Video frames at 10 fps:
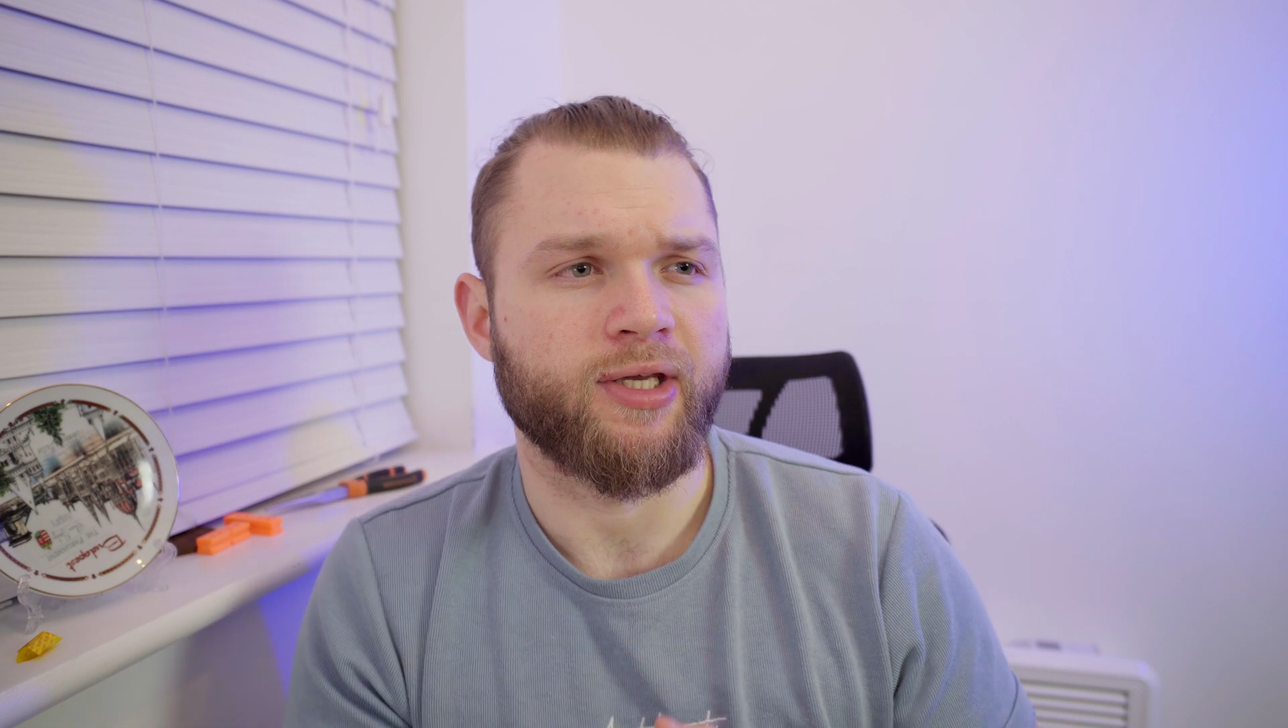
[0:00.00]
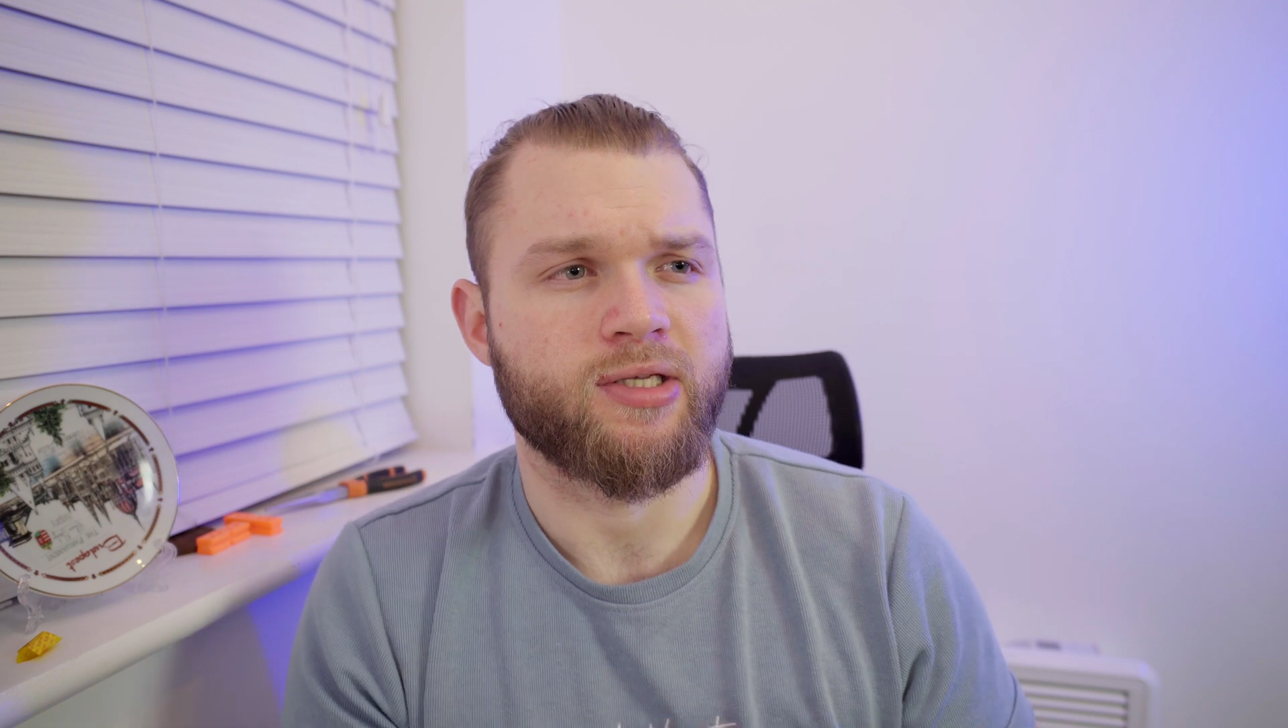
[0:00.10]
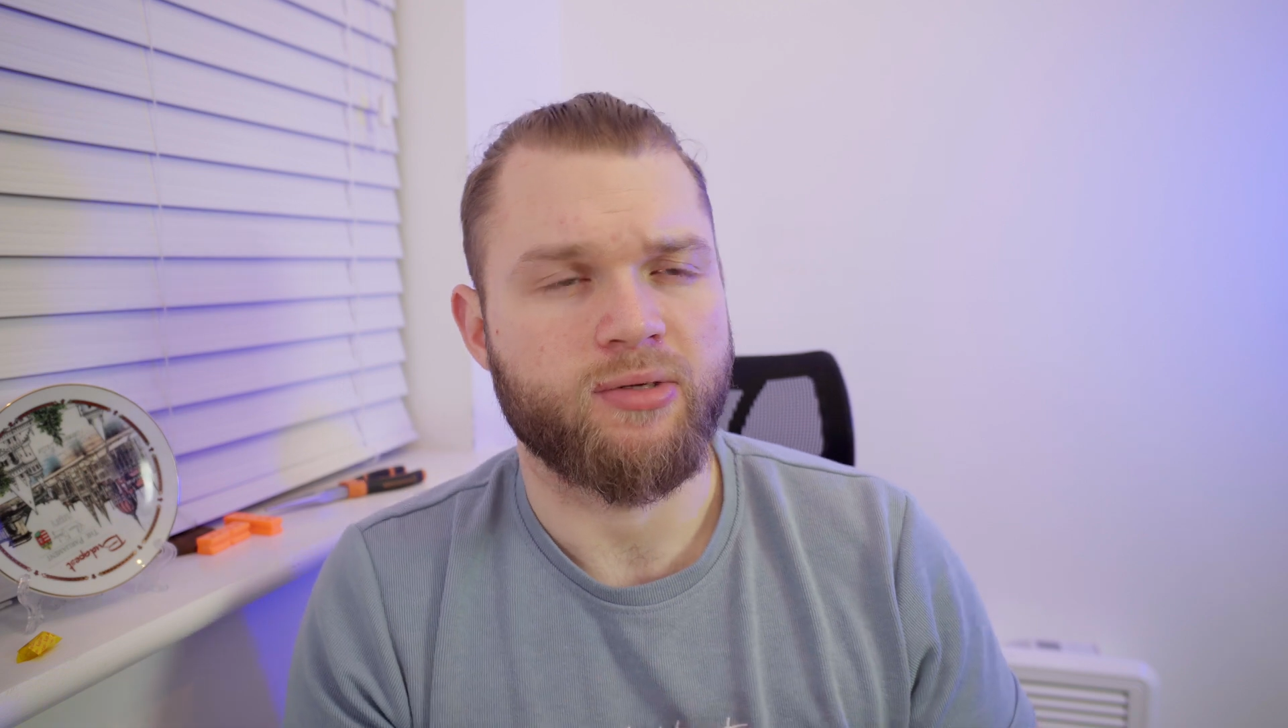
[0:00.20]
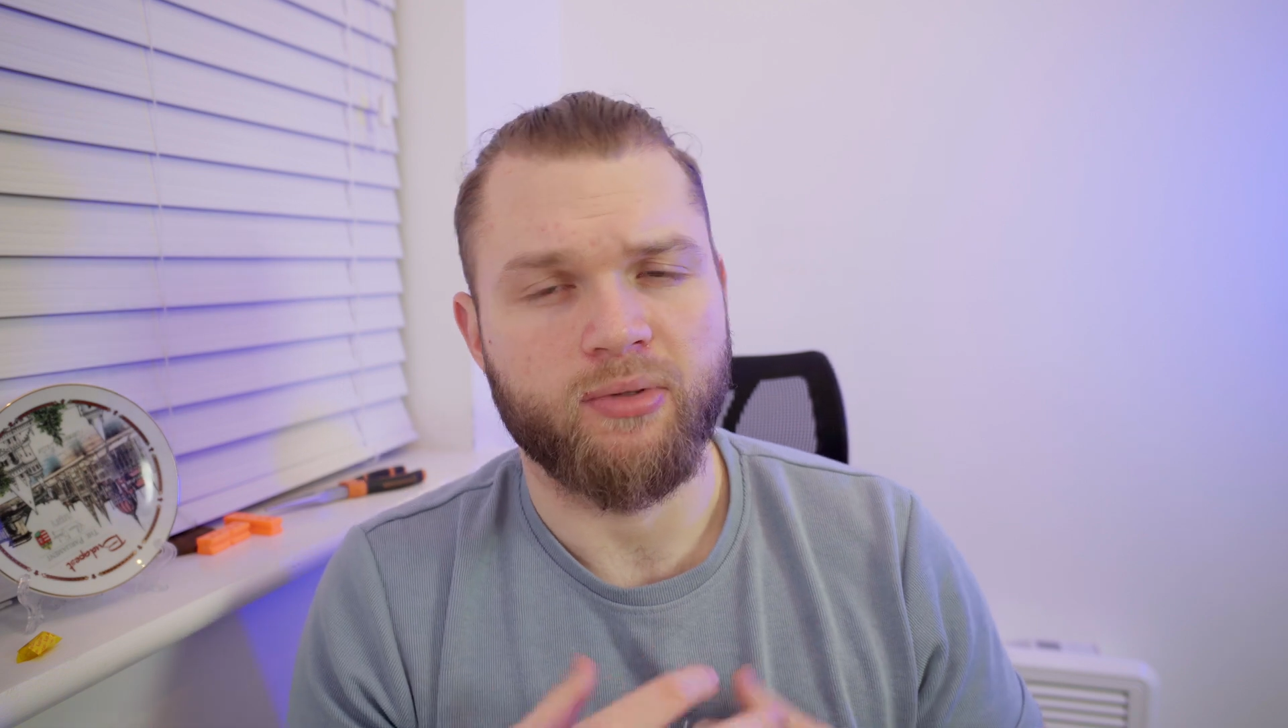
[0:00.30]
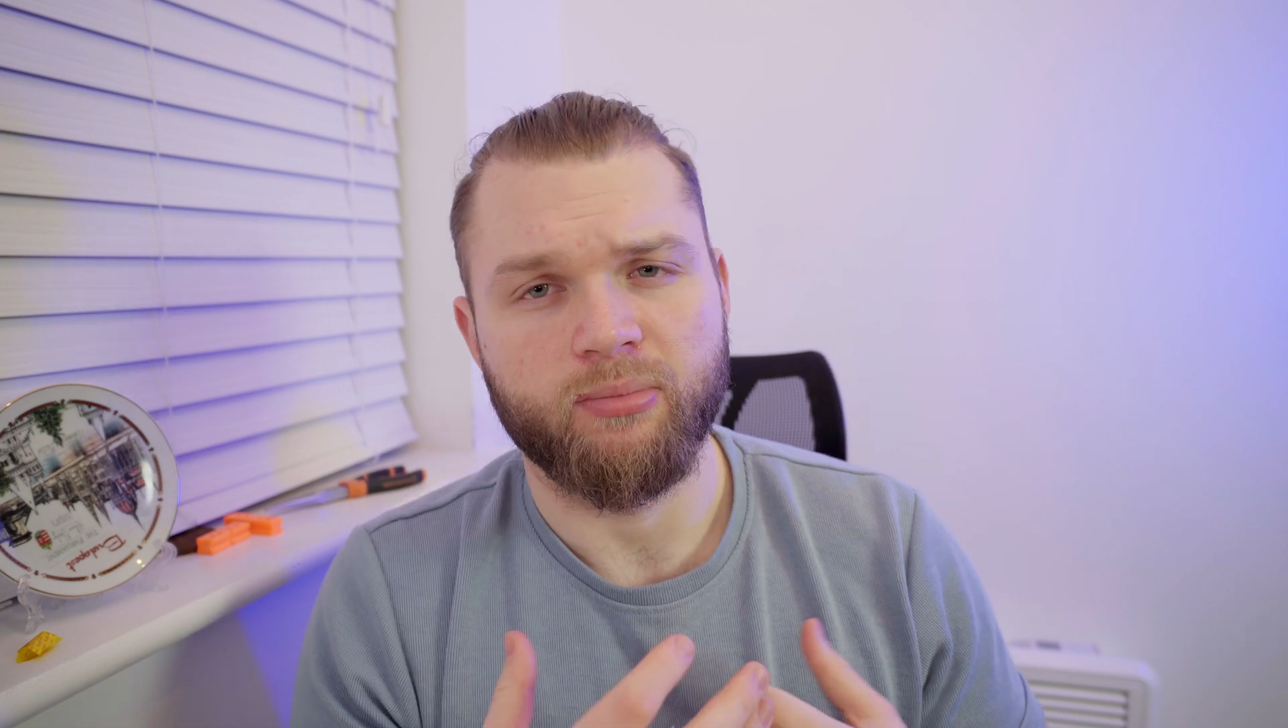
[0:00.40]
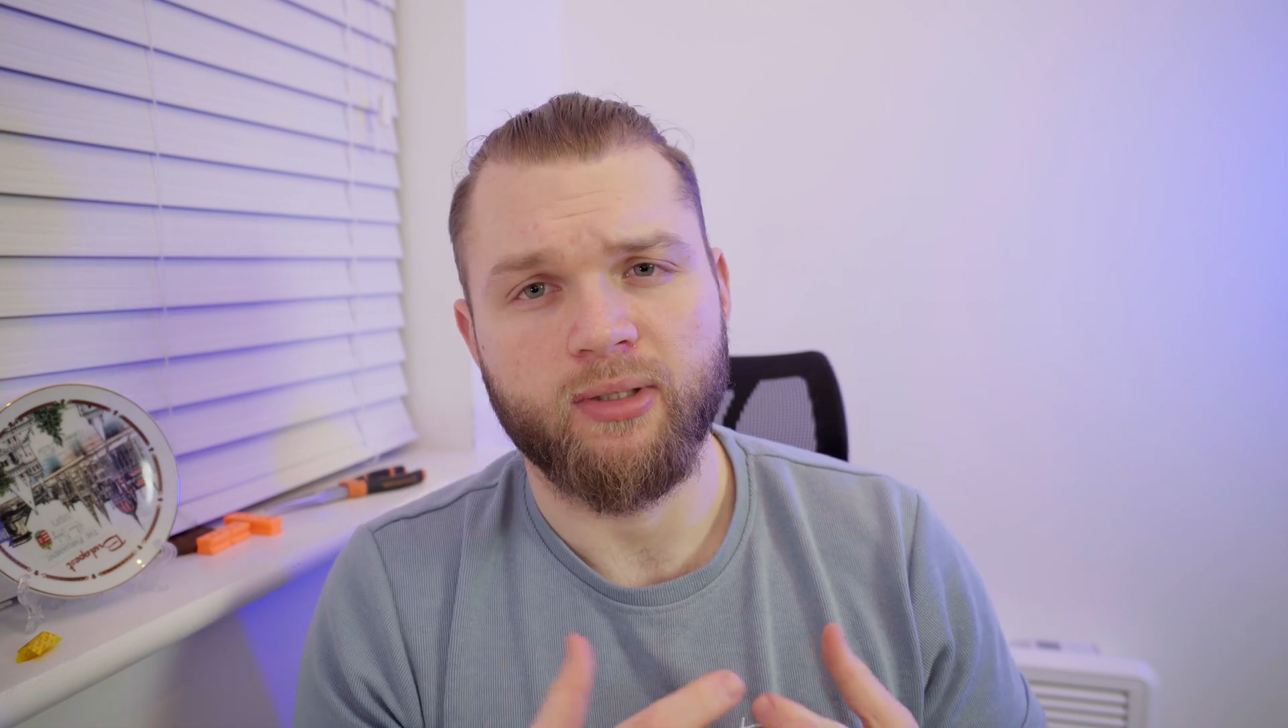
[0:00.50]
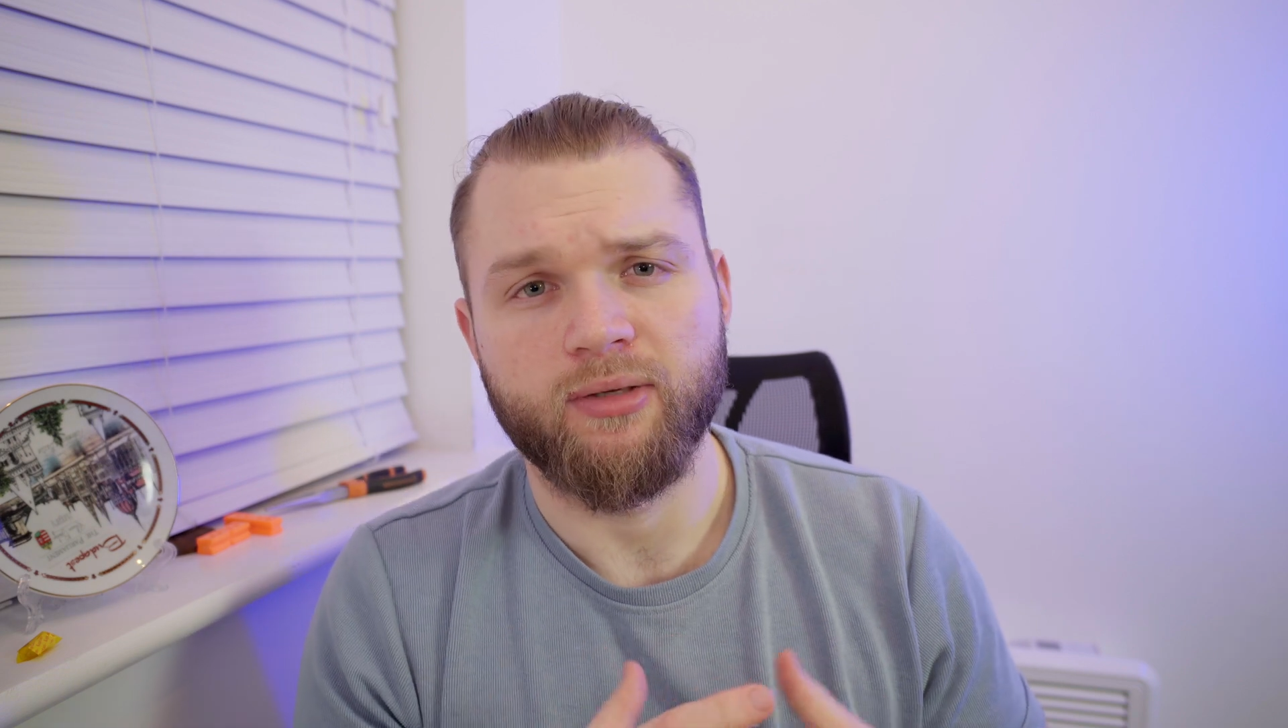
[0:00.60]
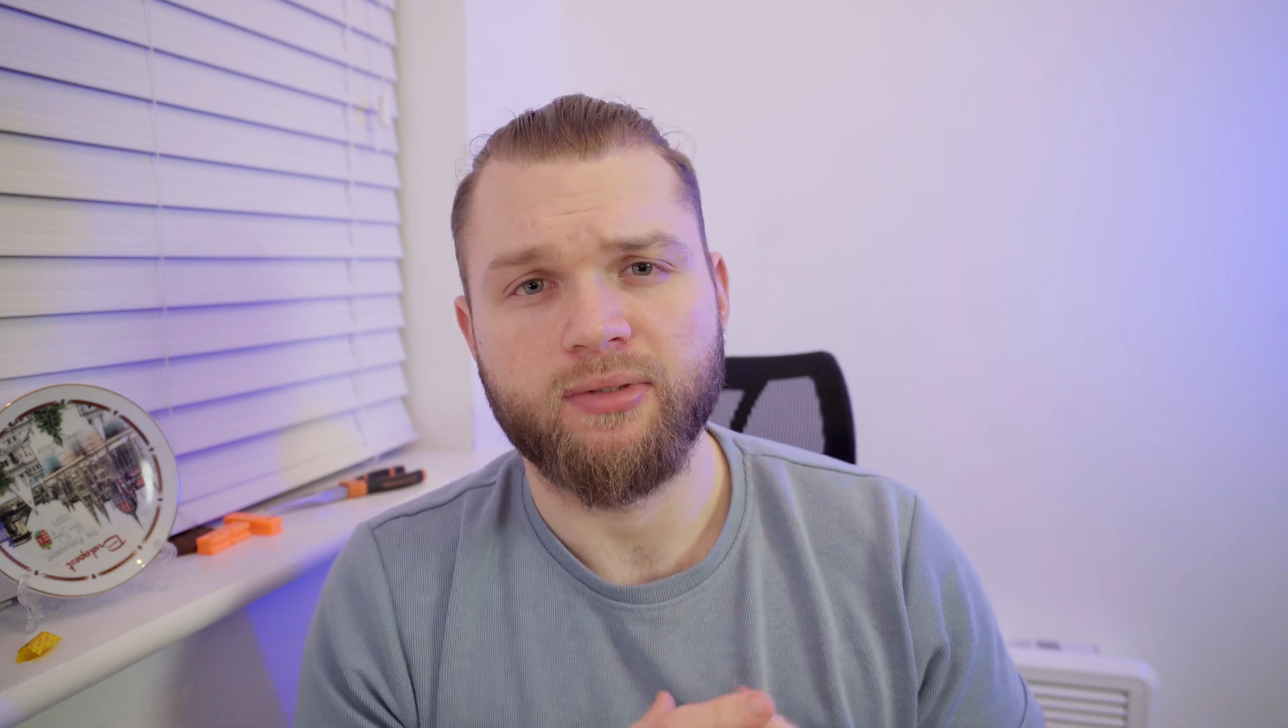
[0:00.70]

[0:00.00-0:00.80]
case I want to play